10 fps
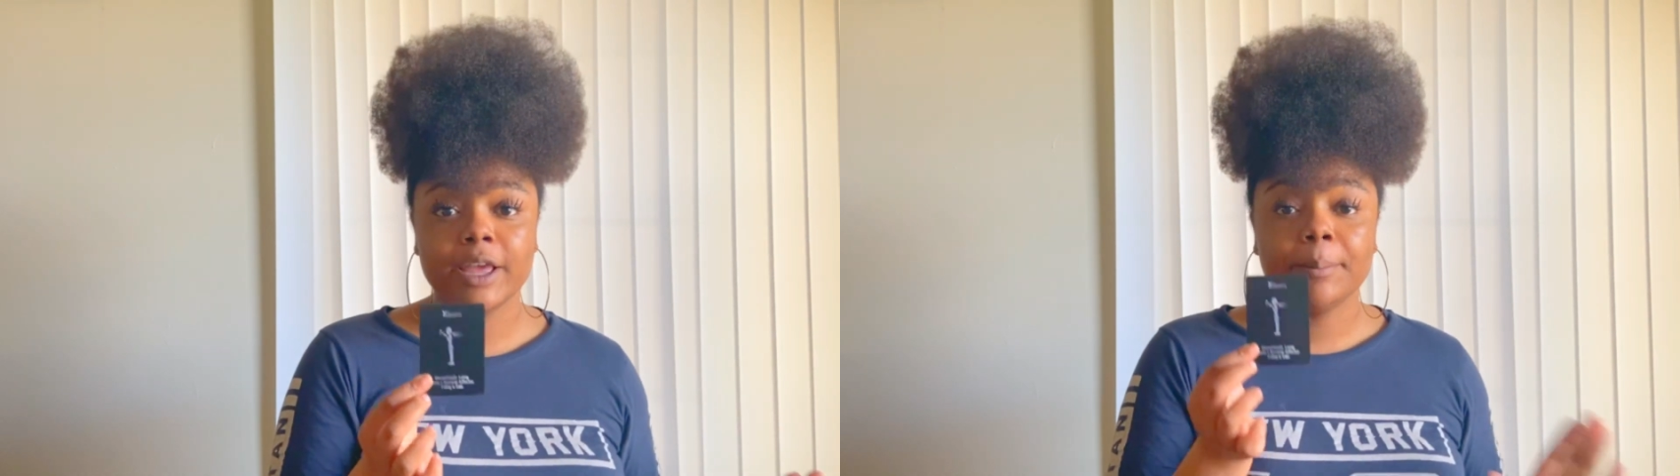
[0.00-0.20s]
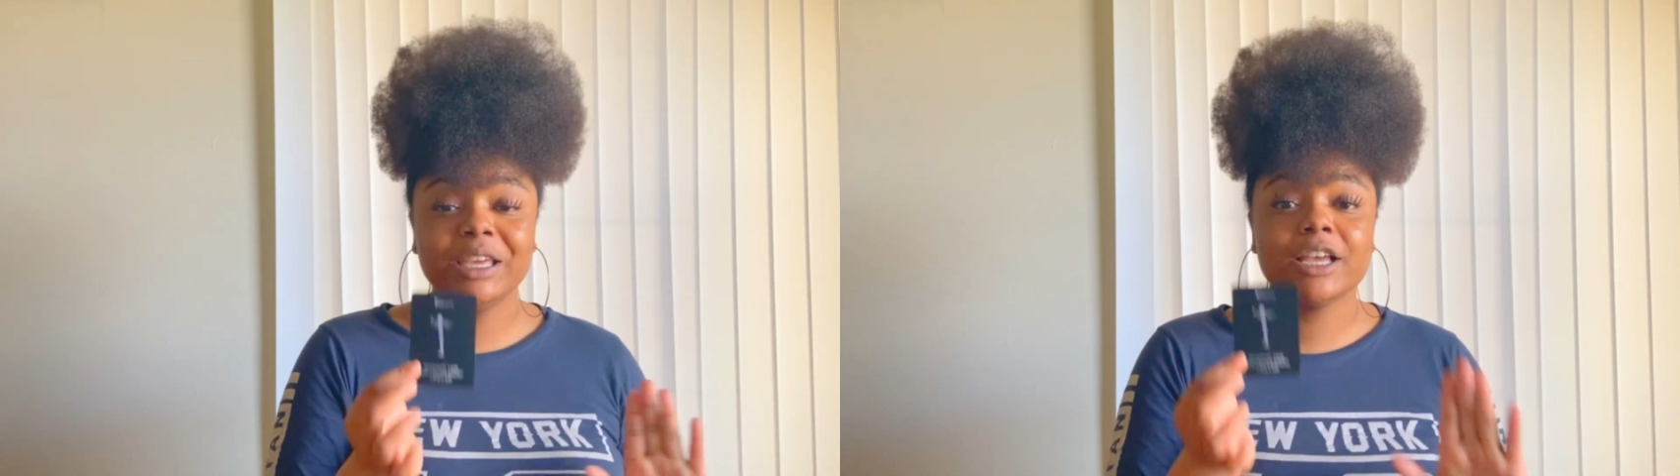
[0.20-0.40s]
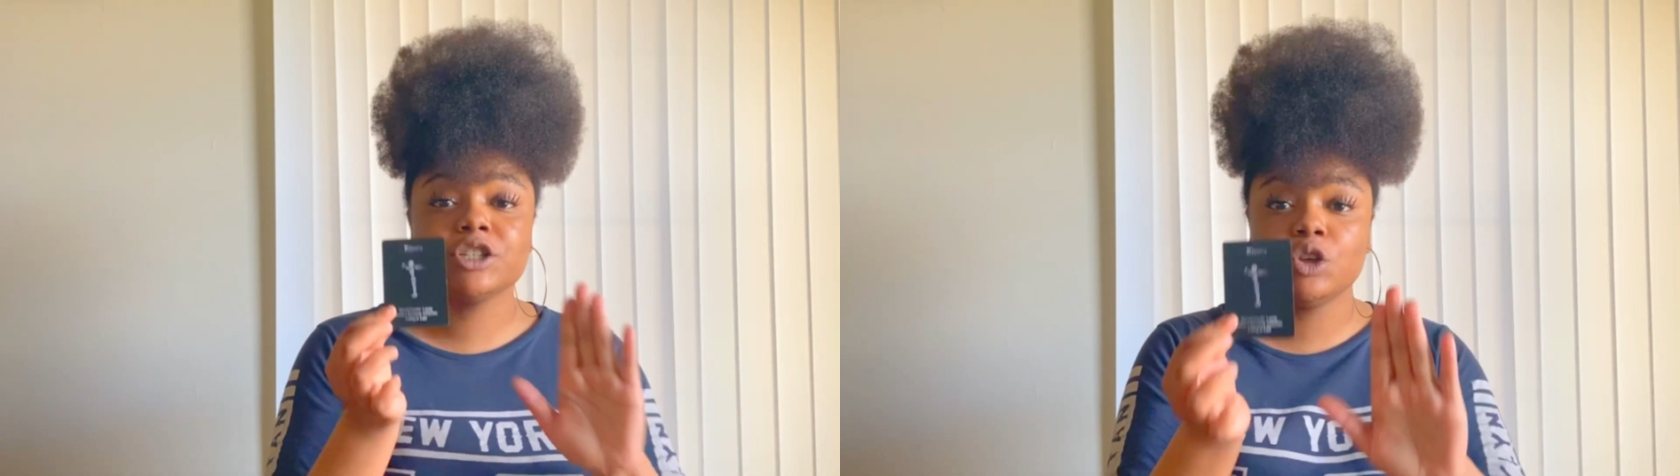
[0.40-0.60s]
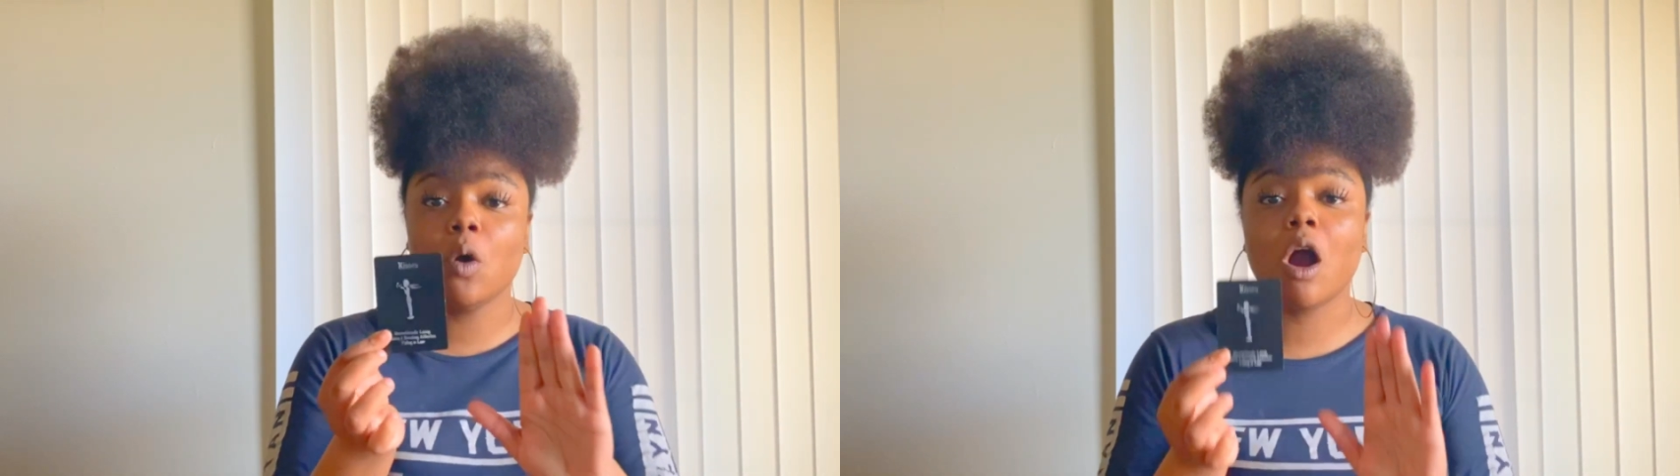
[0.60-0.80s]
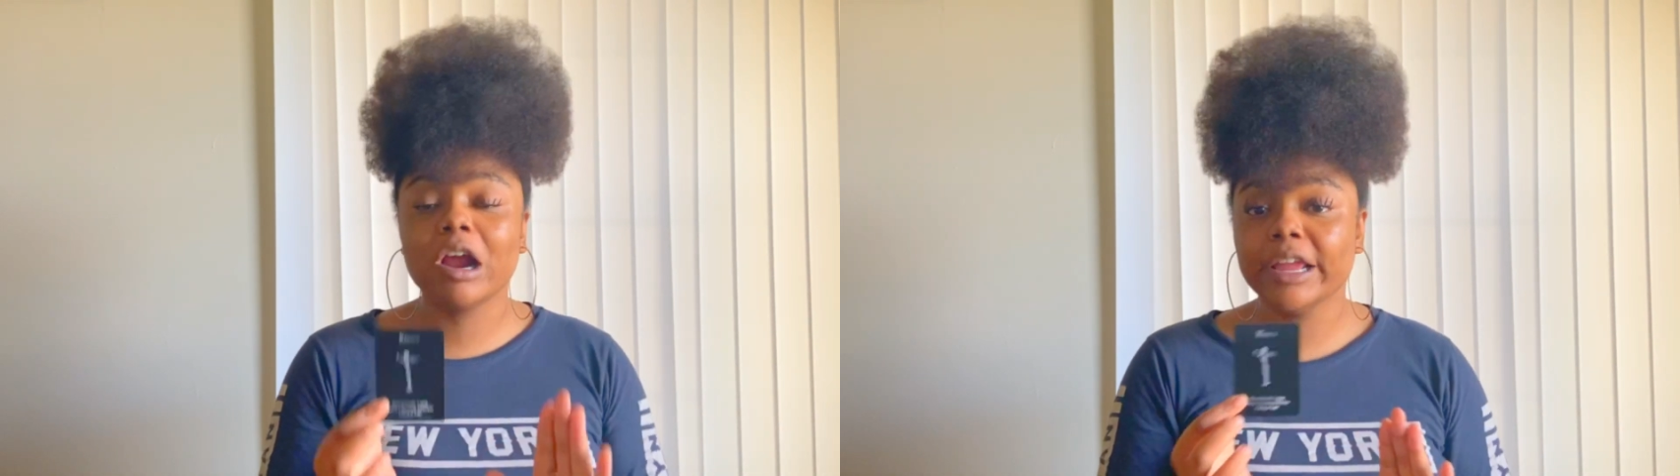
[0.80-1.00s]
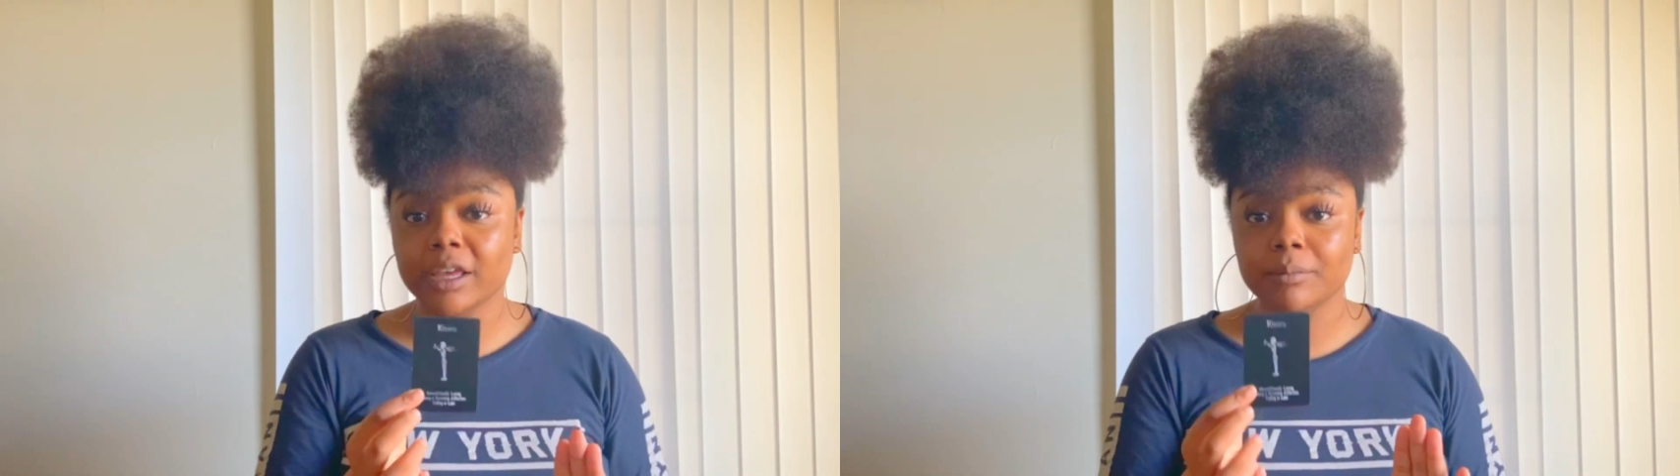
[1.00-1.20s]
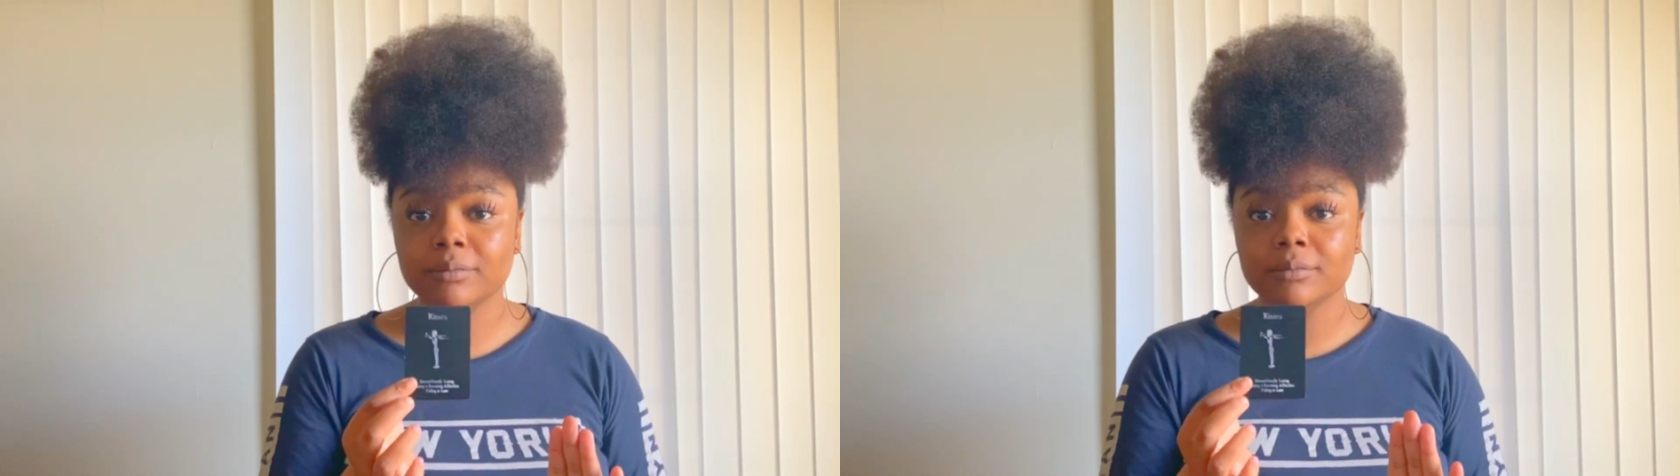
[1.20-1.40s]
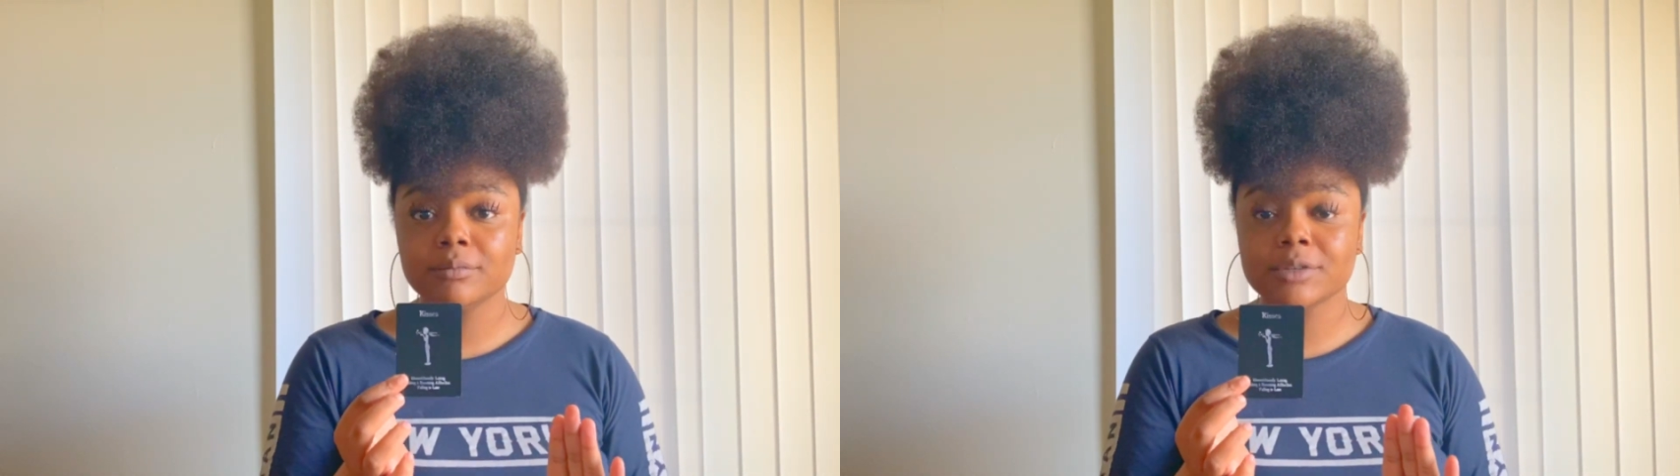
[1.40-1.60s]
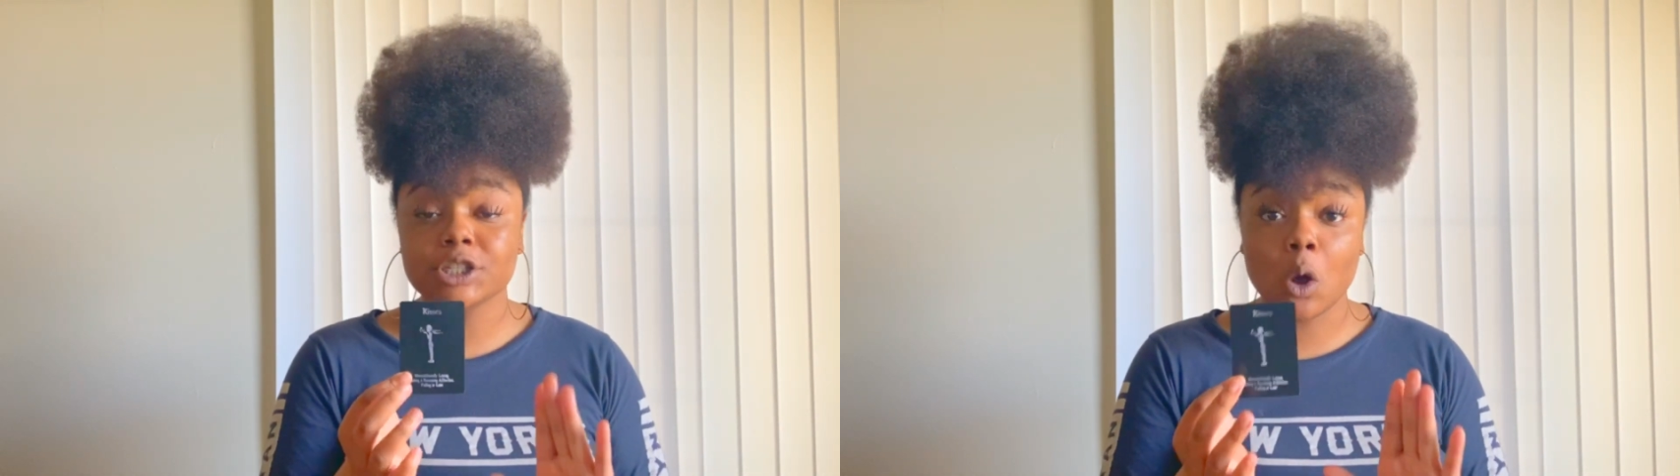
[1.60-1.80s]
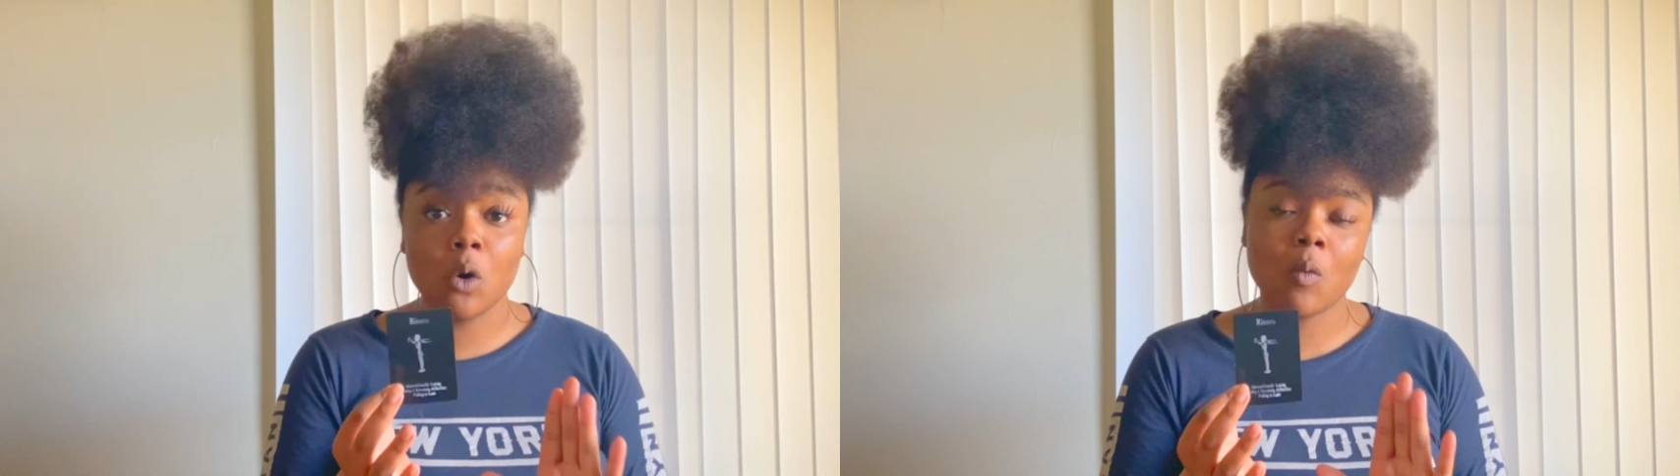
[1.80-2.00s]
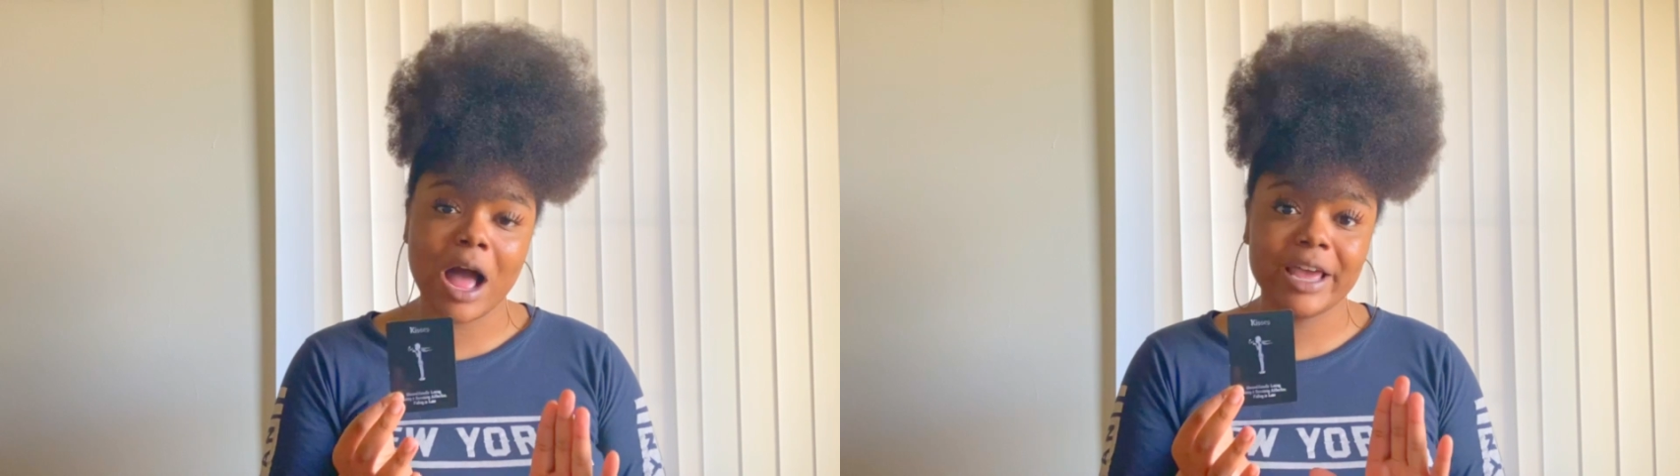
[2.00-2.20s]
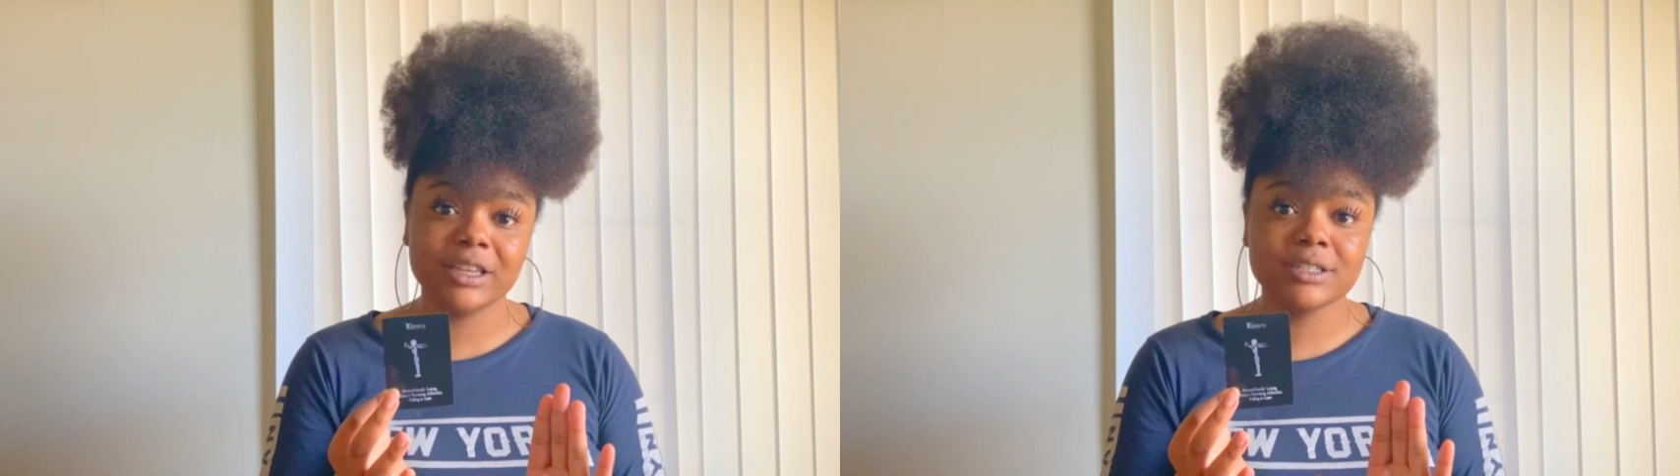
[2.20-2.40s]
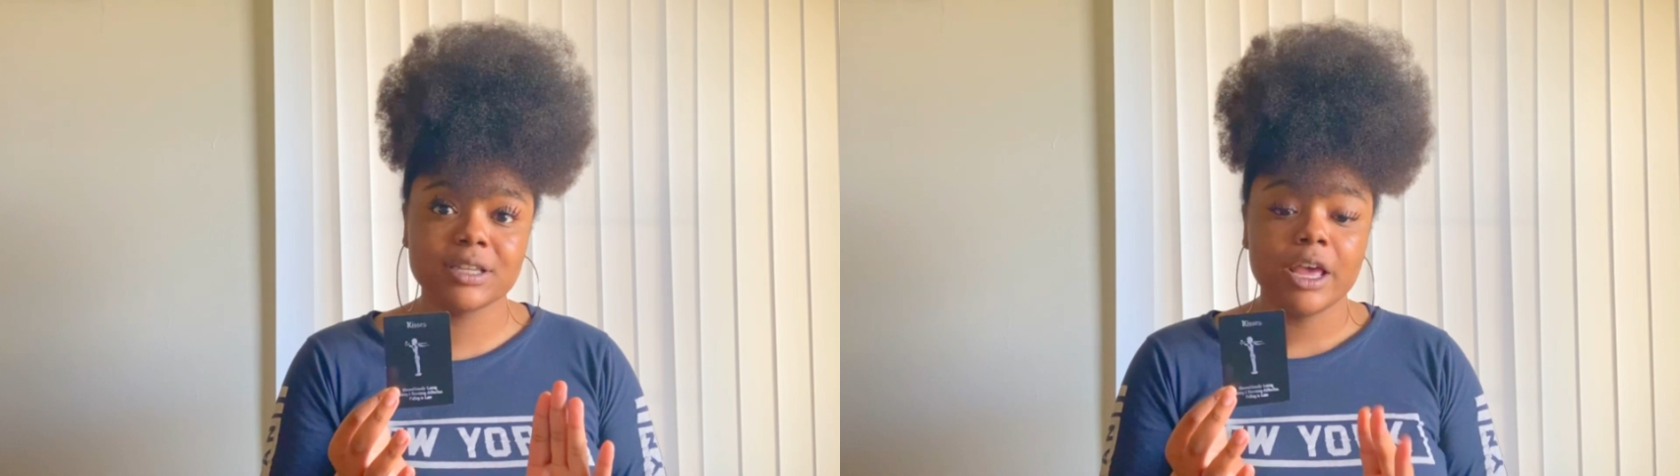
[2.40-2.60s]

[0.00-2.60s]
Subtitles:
because you are him soul-wise.